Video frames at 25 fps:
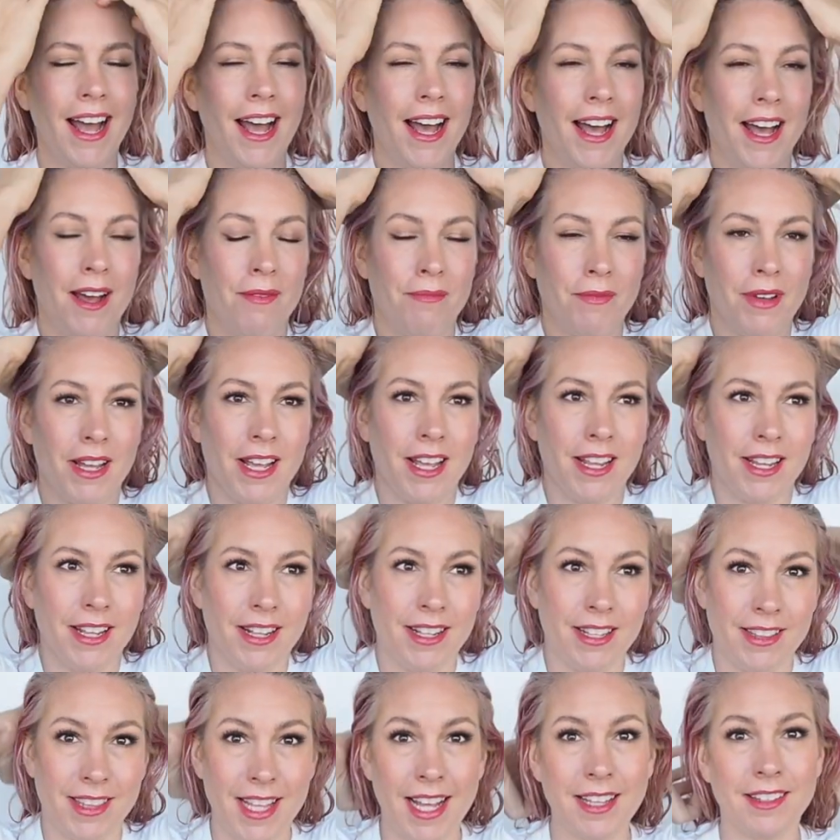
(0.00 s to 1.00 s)

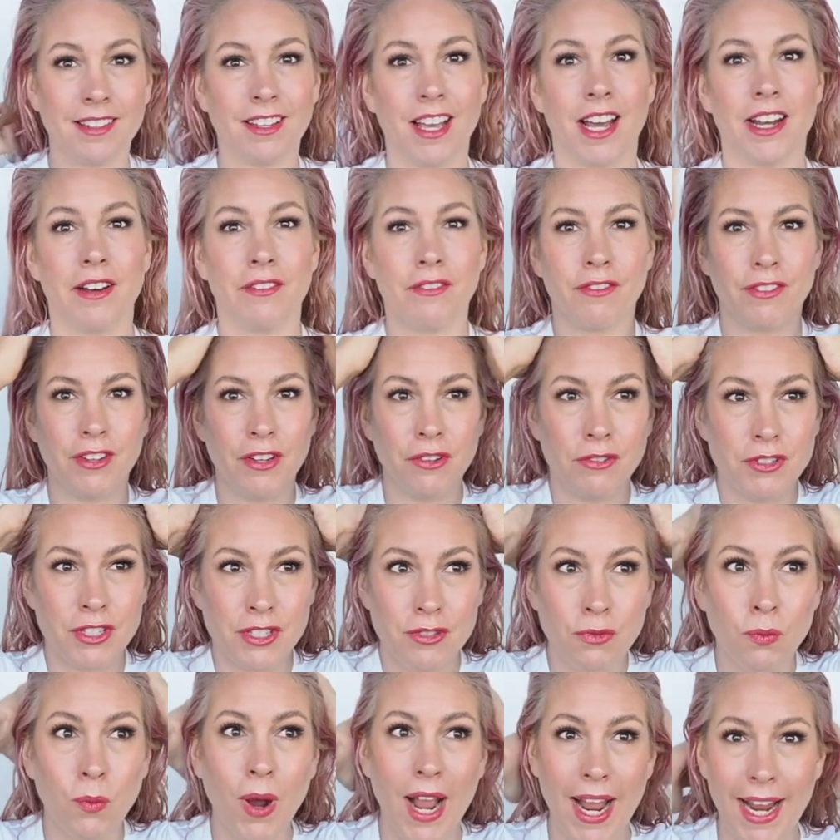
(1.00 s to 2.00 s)
that's kind of, you'll
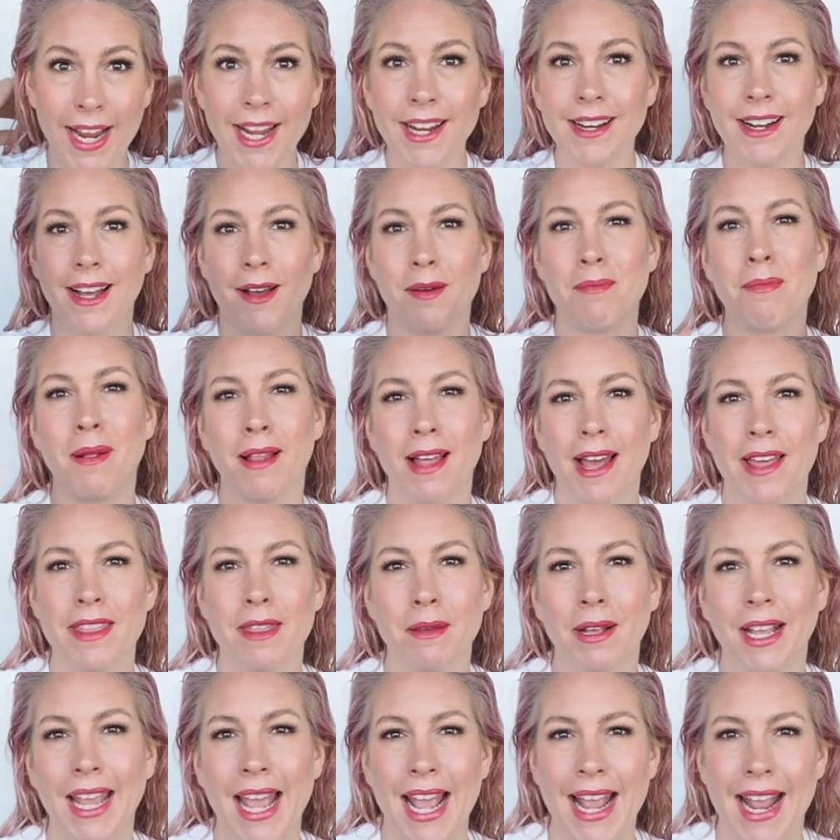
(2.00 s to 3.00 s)
just wait, apply
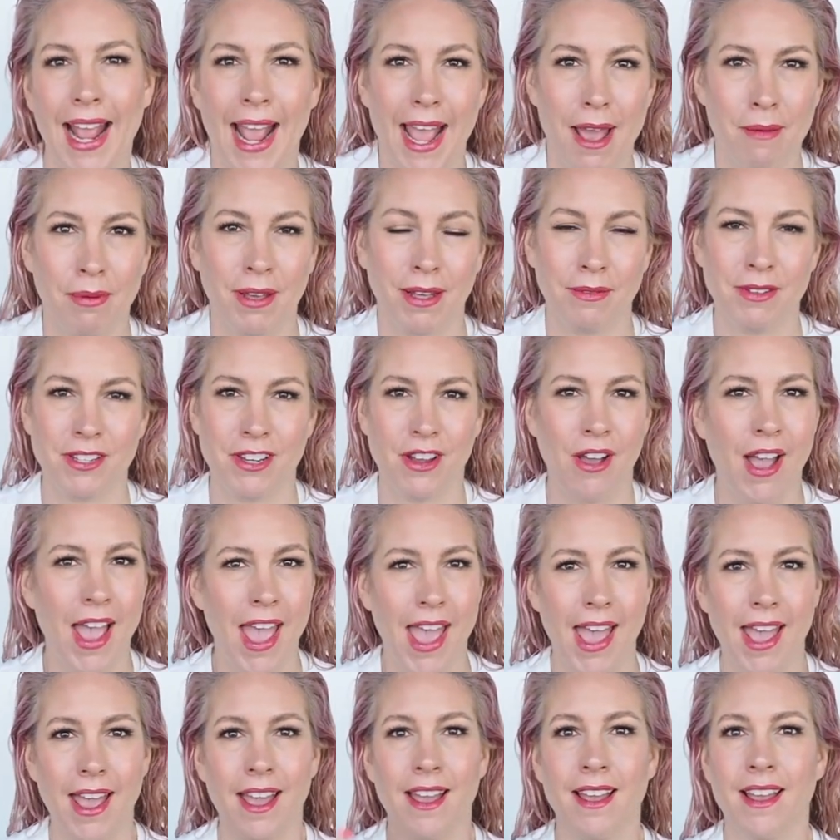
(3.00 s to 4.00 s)
the K-HairPep to your
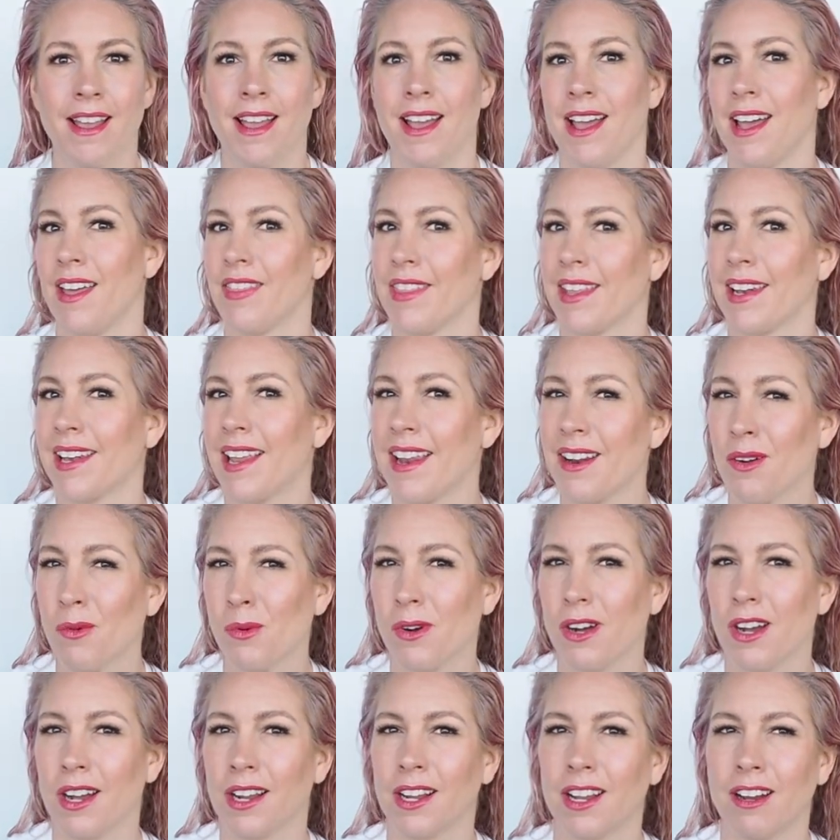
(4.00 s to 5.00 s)
hair, and then let
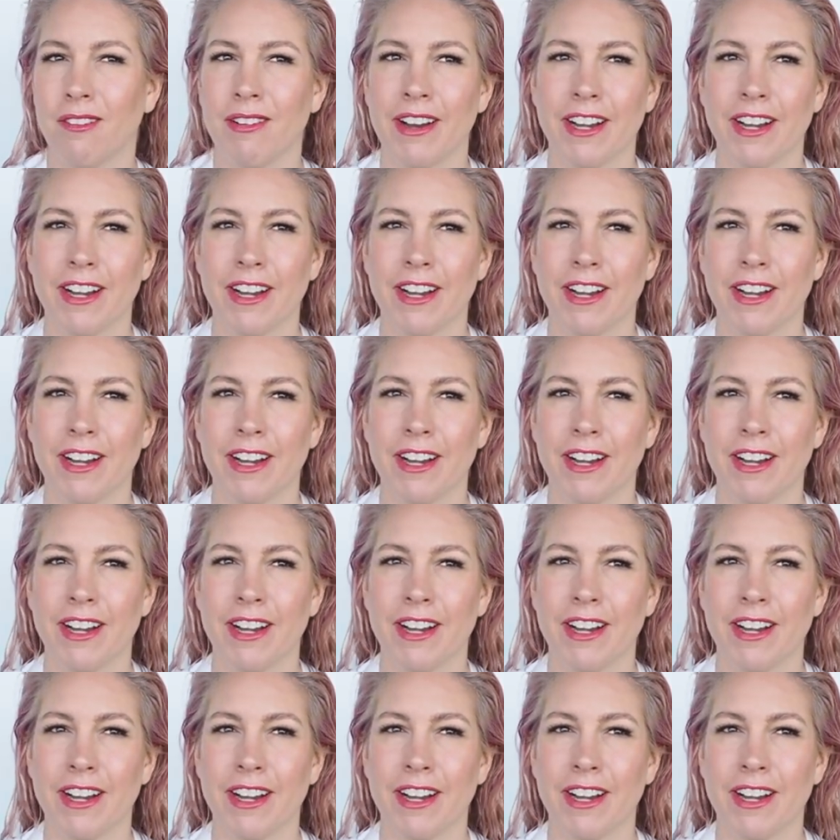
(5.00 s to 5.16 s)
it work.